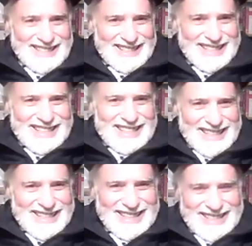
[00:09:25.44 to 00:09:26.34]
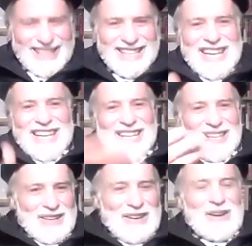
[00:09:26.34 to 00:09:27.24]
Yeah, okay.
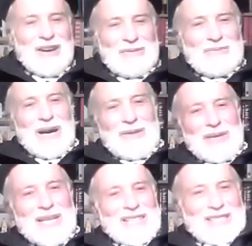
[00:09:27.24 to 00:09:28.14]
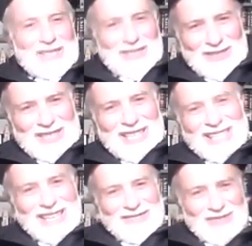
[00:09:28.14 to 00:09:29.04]
Muhammad Ali used to say
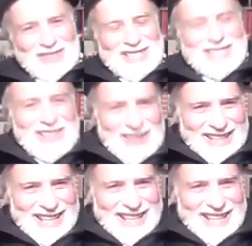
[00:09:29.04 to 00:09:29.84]
that phrase a lot.